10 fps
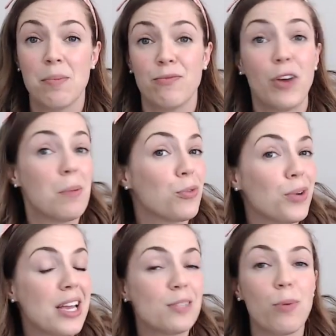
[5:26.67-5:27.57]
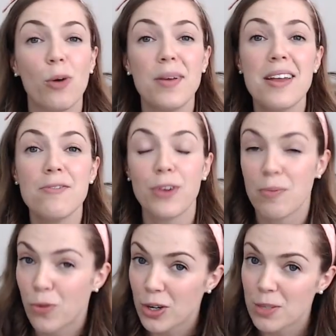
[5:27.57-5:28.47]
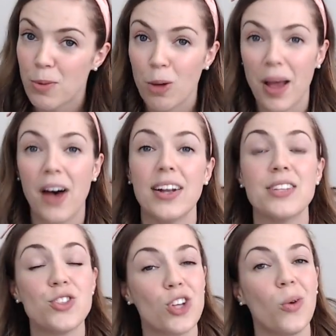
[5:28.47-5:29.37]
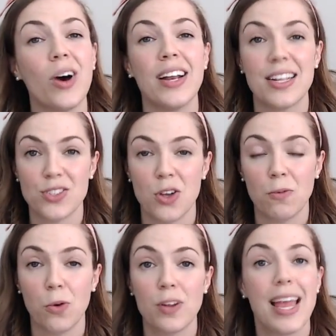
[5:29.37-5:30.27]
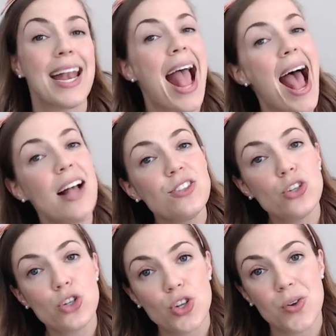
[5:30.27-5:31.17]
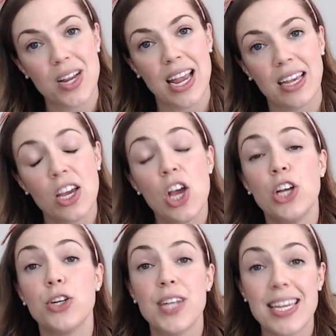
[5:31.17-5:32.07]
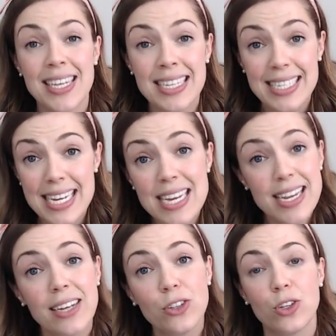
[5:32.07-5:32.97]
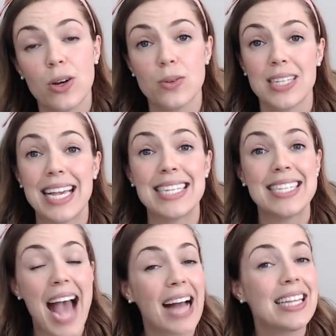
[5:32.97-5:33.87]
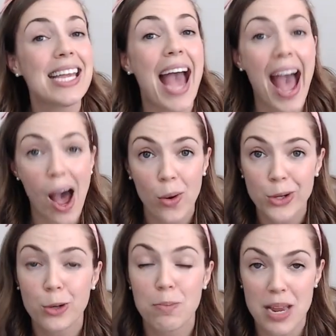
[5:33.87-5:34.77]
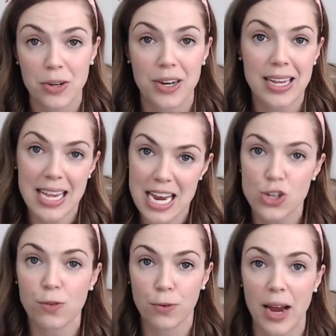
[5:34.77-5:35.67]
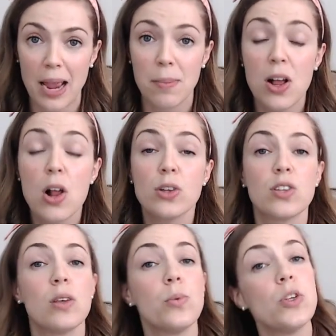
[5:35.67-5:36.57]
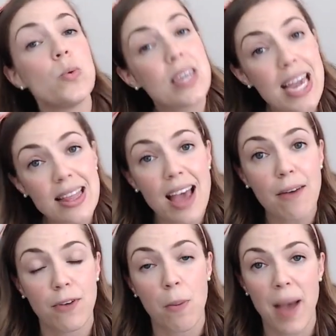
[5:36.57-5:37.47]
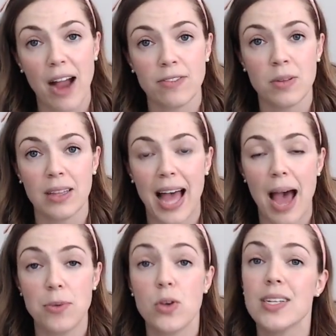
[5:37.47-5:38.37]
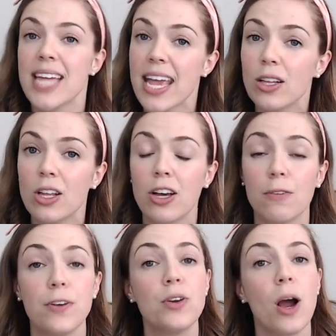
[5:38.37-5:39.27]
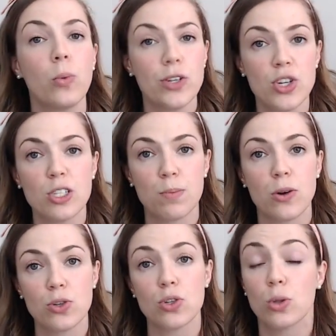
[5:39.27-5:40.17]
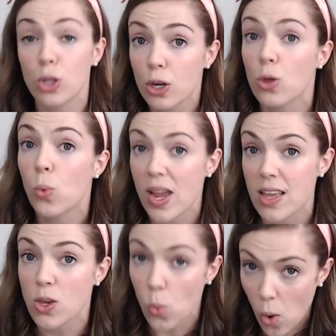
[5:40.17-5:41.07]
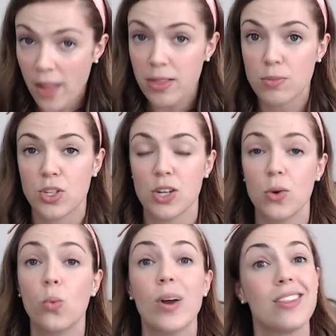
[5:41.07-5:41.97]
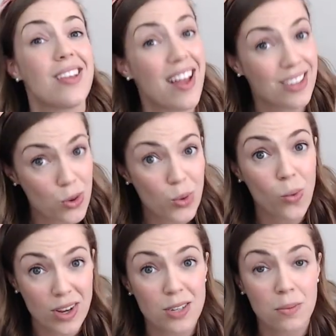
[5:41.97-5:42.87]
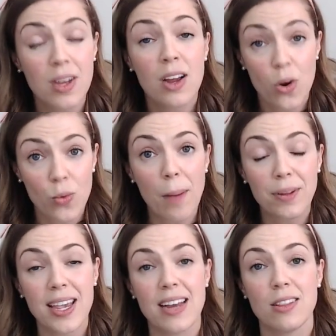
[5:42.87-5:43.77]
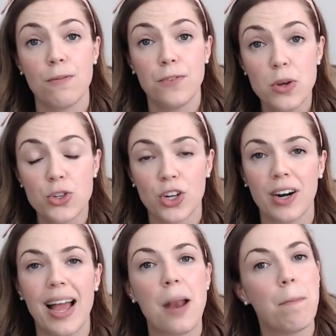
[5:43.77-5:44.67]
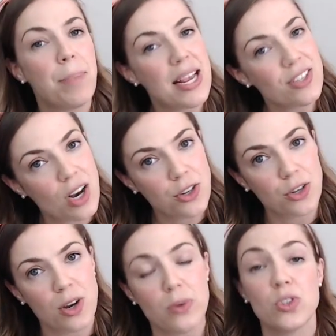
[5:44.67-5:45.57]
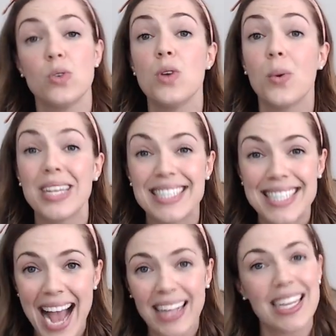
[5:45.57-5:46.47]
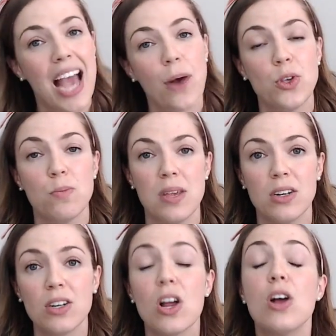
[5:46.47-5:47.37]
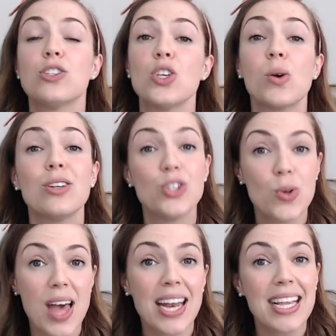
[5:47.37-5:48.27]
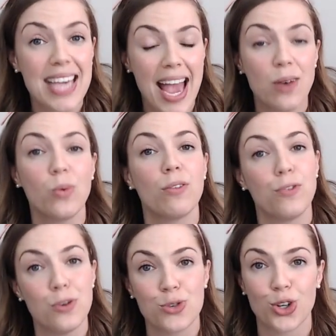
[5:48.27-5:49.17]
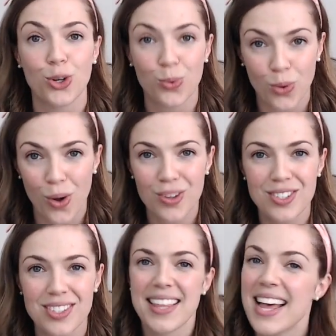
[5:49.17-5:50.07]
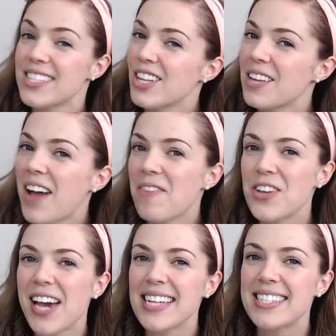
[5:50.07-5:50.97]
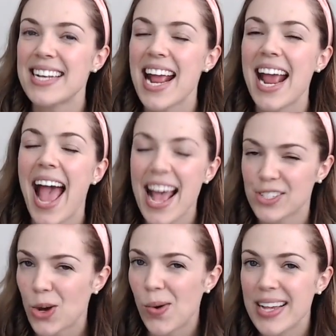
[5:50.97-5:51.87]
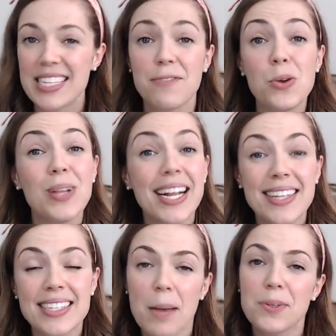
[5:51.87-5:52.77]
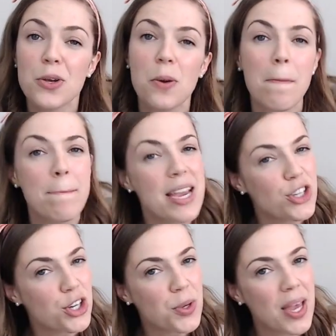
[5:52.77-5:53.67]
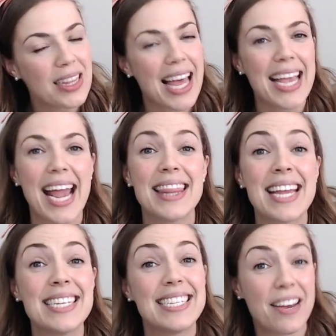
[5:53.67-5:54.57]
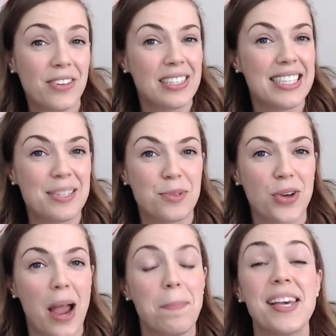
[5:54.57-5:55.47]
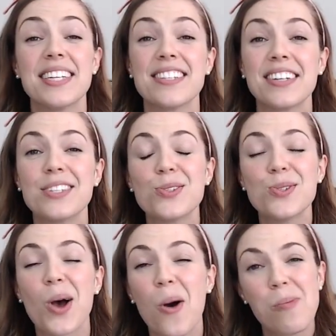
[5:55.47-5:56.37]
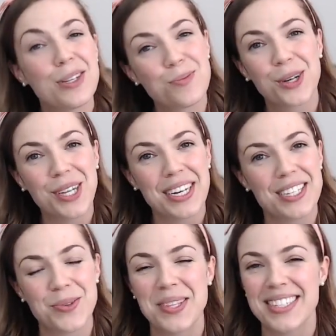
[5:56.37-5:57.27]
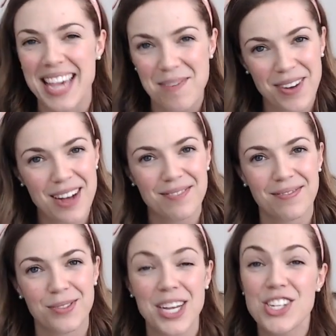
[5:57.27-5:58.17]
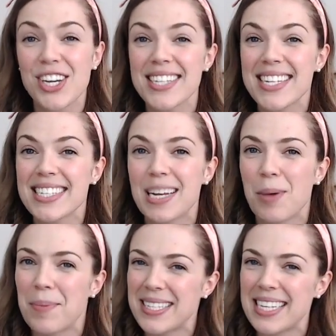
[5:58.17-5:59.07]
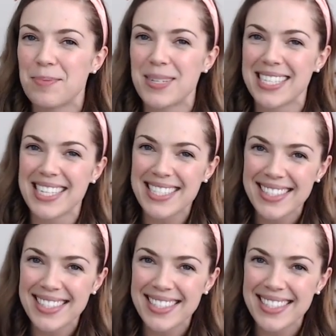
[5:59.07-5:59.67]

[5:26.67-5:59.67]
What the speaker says: Frame 3 is bulb in, frame 4 is bulb out, and so on and so forth. And as you're shooting, you're taking detailed notes exactly how you're metering each frame, so that when you get that film back from the lab, you can take a look, figure out which exposures look the way that you want them to, ways that you would want to replicate in the future, and based on your notes, you know exactly how you metered, so you can do that again with future rolls. That's all I've got for you guys today. As always, if you like this episode, make sure you hit like and then definitely subscribe, because there is so much more goodness where this came from. We'll catch you guys next time on Bite Size Business.